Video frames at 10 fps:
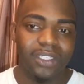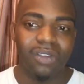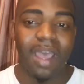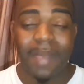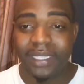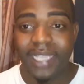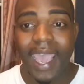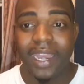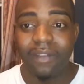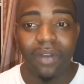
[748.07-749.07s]
So I'm
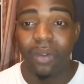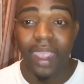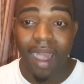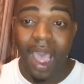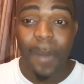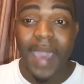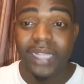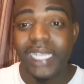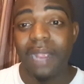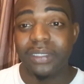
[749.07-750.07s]
excited. We don't care how
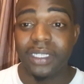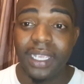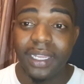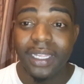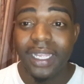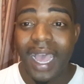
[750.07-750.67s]
bad times get.